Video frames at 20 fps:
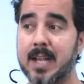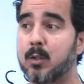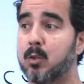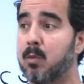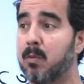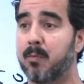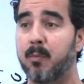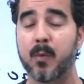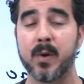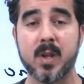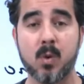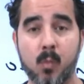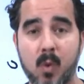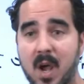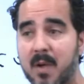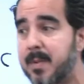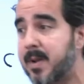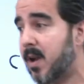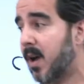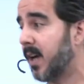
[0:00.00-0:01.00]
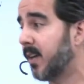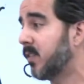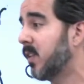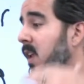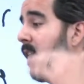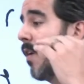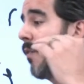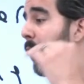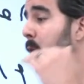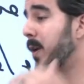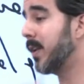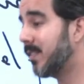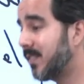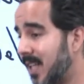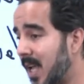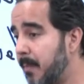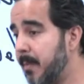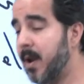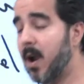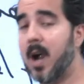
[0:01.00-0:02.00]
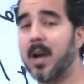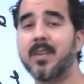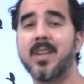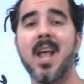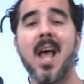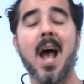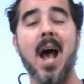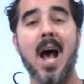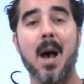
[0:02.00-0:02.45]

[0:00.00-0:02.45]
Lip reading: I do free webinars, free seminars.